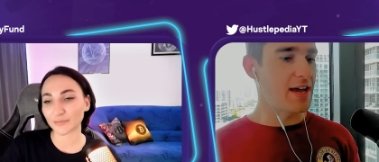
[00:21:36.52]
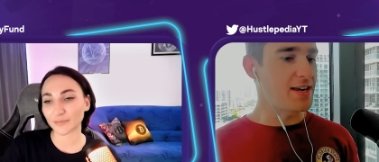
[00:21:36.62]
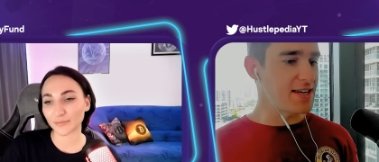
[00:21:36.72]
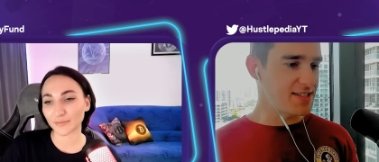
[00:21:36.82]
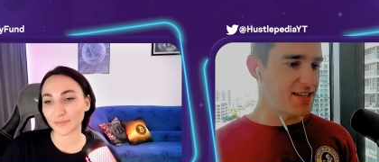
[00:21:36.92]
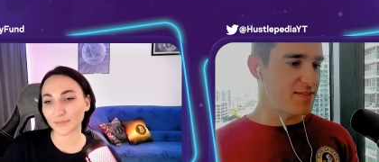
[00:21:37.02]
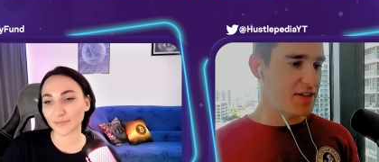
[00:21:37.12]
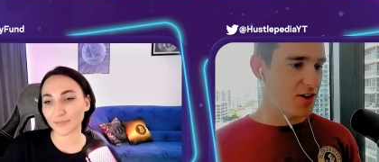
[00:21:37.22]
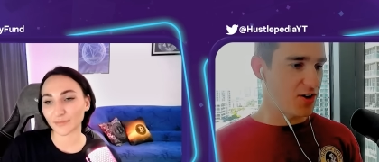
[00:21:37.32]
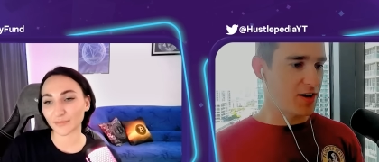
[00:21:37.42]

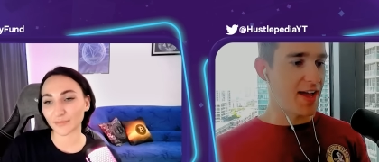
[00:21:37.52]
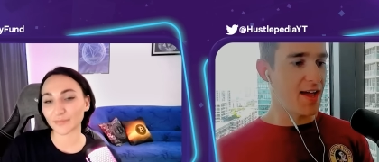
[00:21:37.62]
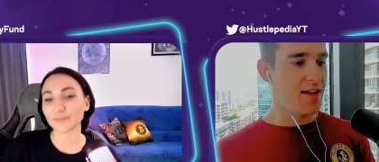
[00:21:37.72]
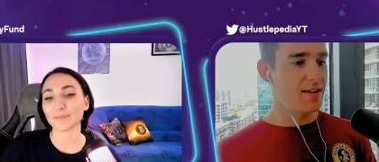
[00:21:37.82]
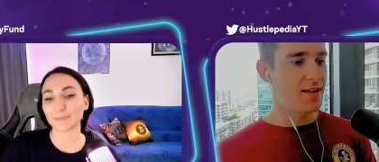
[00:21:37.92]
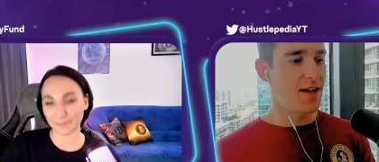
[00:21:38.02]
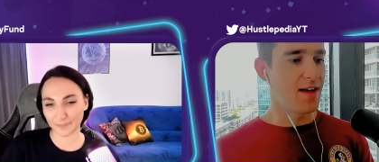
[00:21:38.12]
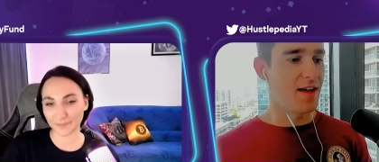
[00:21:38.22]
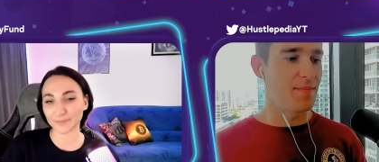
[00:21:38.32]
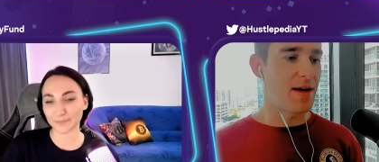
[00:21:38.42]
Speaker 1: NETVRK. Um,
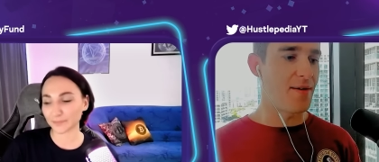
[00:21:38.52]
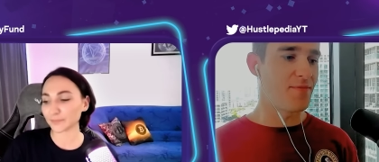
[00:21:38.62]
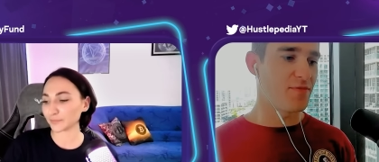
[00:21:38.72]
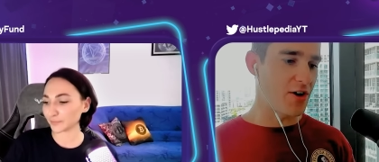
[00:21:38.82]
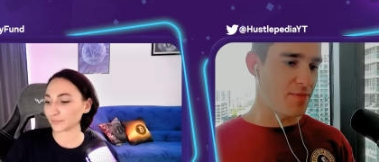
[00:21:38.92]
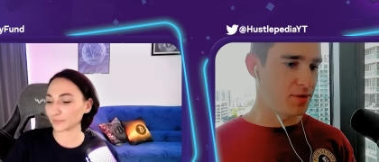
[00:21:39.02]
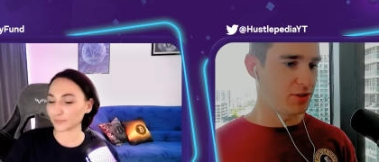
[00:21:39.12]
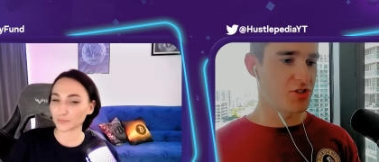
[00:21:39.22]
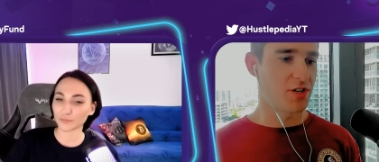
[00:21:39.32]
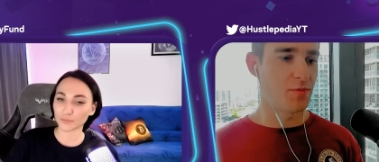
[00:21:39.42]
mm-hmm. I'm very
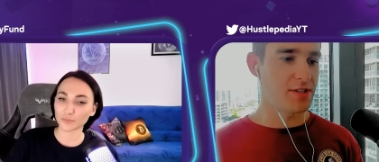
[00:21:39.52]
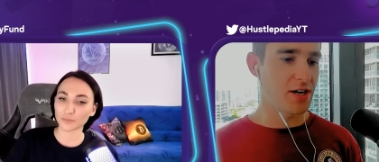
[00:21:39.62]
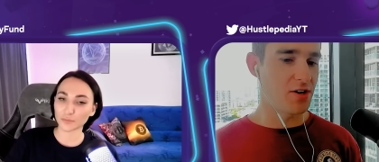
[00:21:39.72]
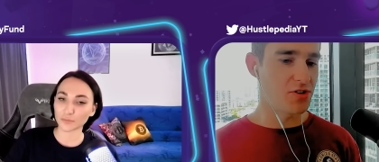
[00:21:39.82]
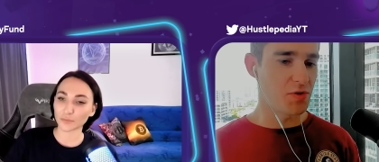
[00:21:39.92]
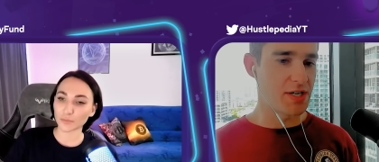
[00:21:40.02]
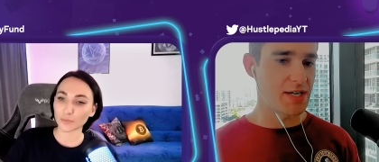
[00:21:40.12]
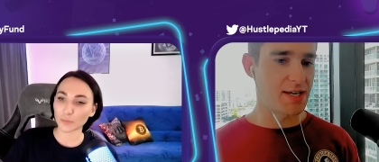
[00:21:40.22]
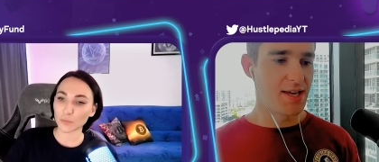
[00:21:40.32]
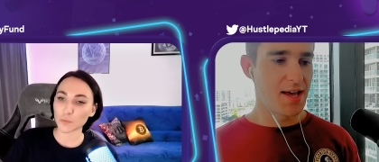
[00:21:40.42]
bullish on what they're
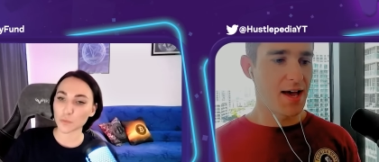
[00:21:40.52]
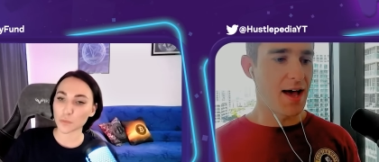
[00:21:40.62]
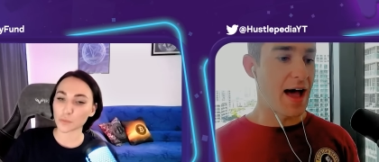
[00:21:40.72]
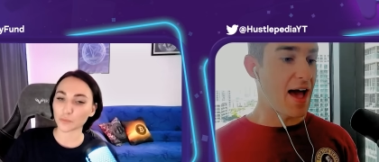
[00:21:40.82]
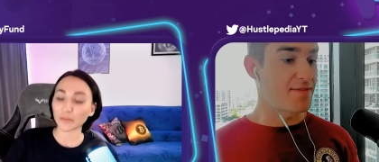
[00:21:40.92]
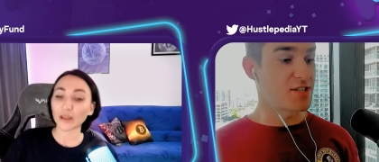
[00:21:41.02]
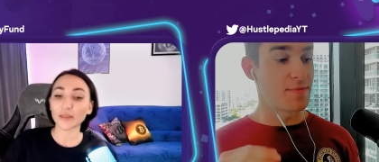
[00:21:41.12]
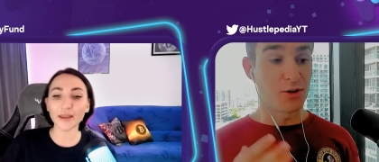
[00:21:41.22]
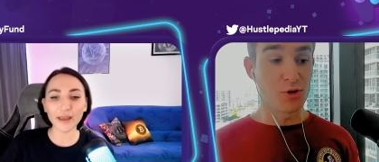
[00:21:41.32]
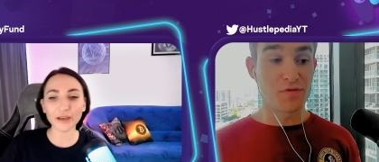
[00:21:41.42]
doing. Uh, I have some
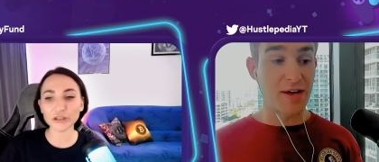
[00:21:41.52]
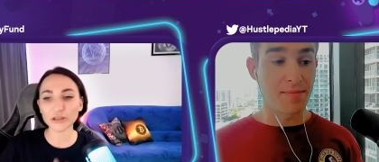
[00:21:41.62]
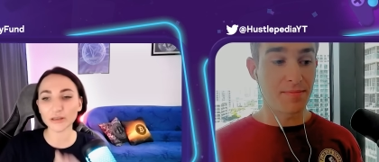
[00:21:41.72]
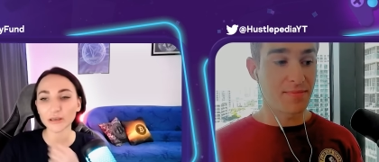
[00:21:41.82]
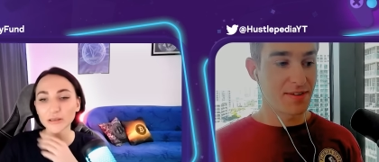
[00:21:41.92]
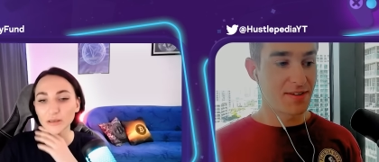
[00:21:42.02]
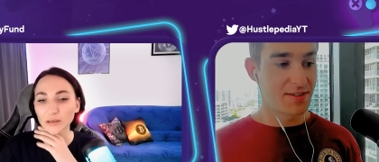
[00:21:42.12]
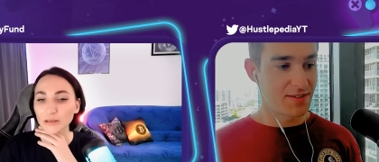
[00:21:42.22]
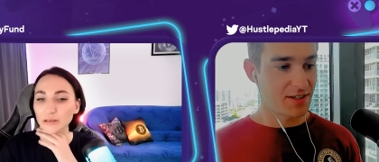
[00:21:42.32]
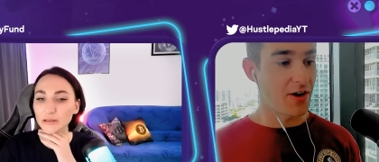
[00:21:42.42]
they Actually,
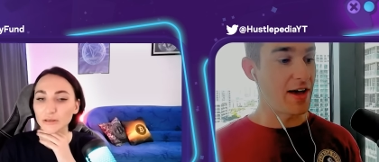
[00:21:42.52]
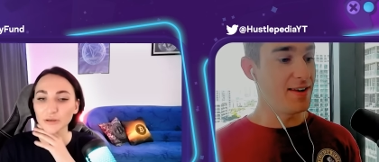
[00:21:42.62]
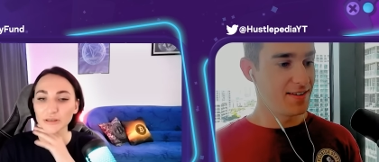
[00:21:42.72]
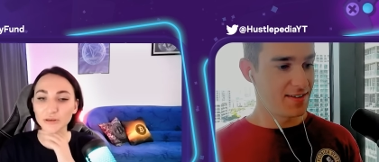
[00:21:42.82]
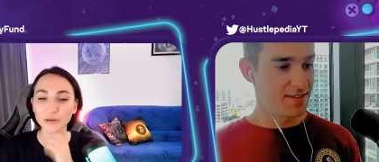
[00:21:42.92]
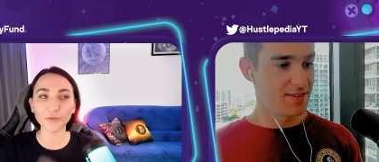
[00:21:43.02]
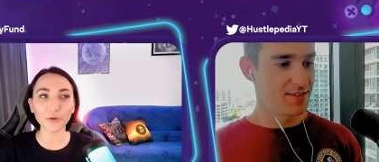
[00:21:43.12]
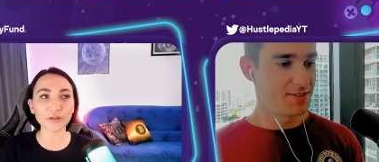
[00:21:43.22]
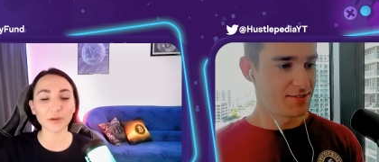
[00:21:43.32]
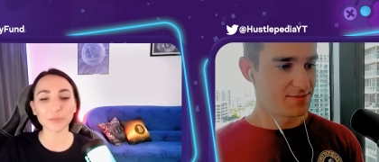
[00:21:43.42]
Speaker 2: sorry, sorry for
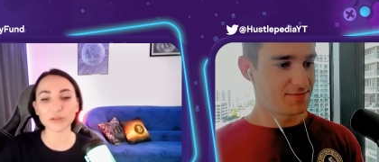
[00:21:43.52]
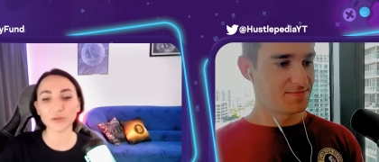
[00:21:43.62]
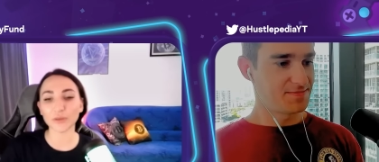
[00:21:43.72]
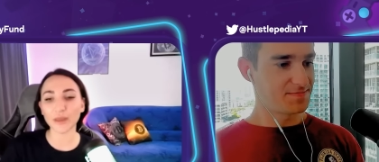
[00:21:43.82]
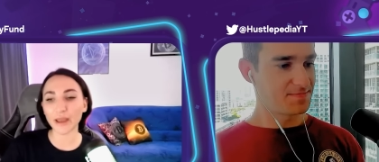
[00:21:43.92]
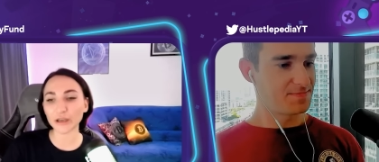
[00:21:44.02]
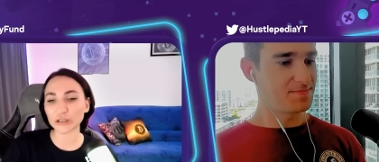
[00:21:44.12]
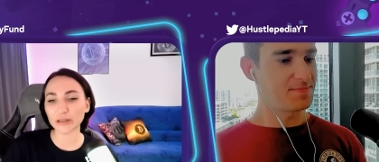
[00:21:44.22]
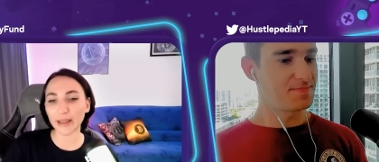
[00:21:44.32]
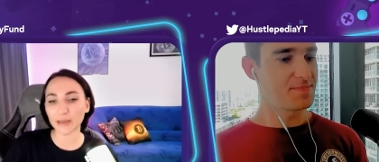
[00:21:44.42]
interrupting you. They
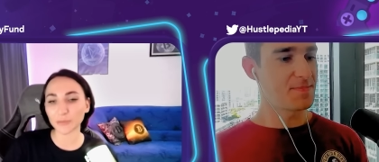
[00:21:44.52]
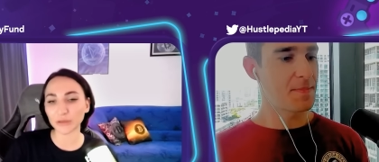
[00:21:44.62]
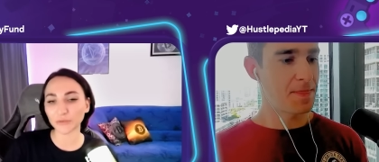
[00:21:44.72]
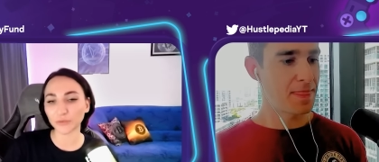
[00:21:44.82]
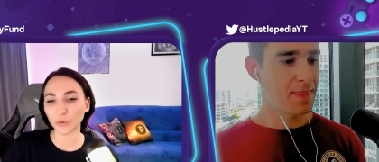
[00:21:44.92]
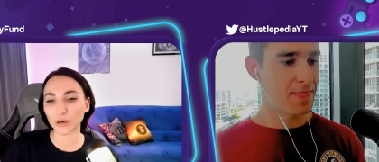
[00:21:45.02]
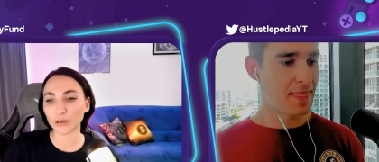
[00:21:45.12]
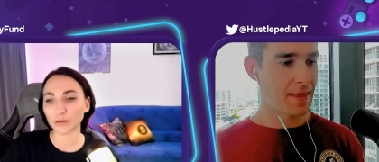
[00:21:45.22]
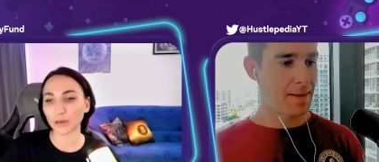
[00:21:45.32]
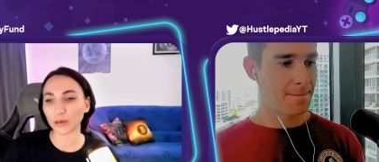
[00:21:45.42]
actually aiming for
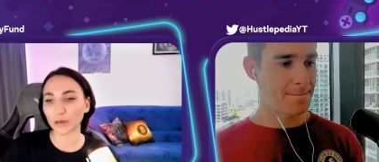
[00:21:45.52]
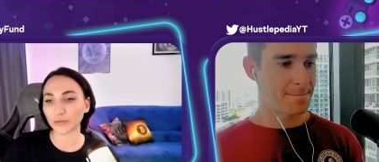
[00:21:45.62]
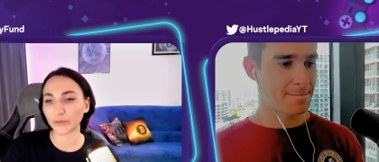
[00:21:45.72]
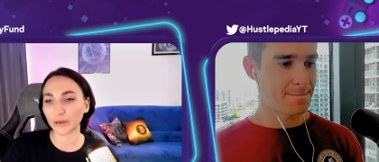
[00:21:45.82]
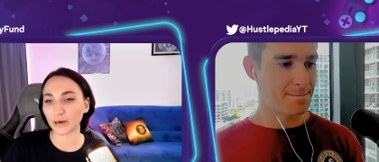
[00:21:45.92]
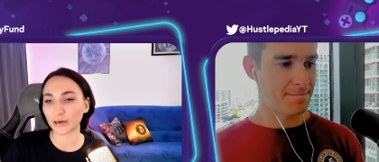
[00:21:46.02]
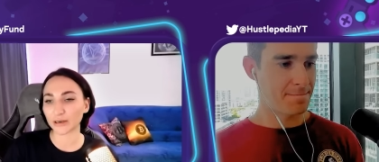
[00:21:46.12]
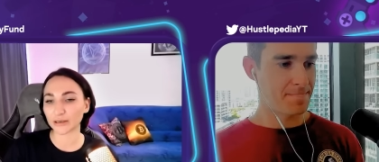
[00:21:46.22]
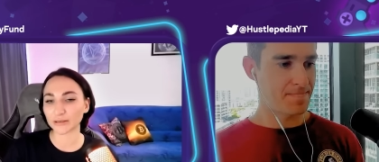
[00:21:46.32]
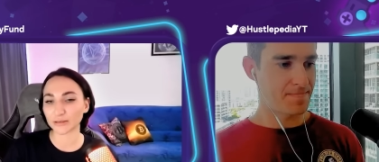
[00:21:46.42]
uh,
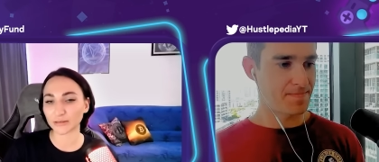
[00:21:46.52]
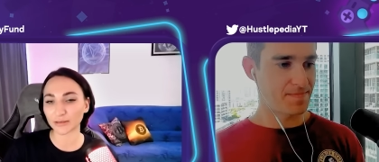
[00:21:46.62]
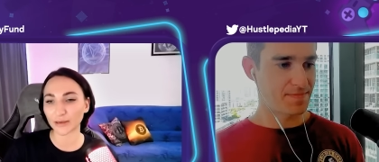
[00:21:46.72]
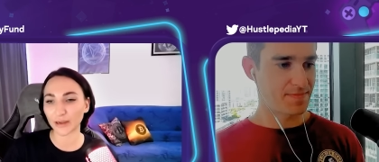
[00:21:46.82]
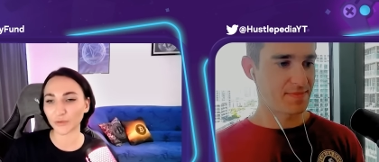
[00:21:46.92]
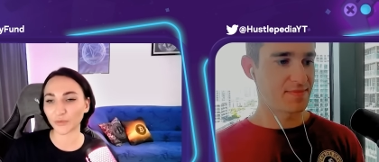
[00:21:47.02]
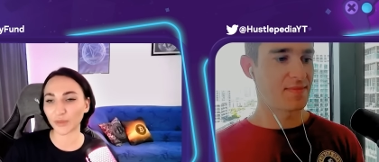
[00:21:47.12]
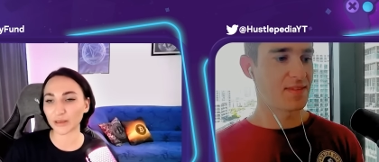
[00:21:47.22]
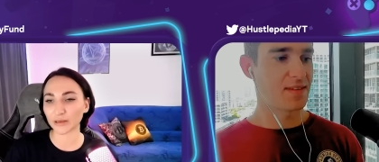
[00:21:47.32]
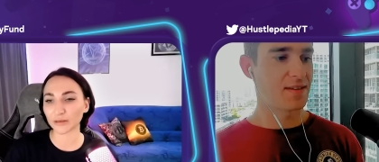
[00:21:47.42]
VR kind of
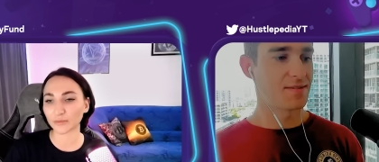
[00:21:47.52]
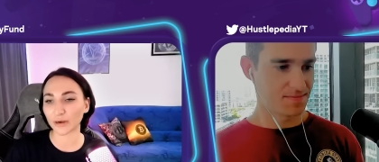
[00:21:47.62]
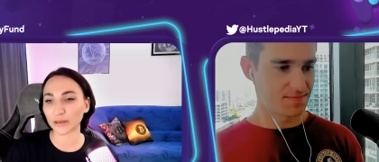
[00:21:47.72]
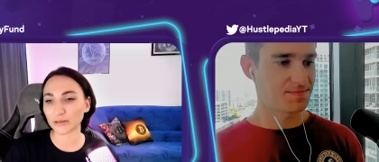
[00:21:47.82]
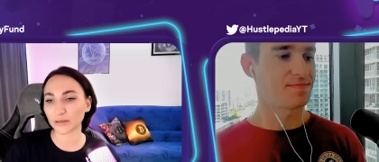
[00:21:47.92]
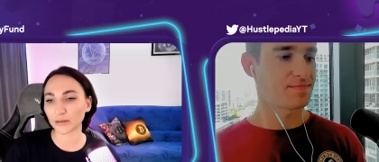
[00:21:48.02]
thing, right?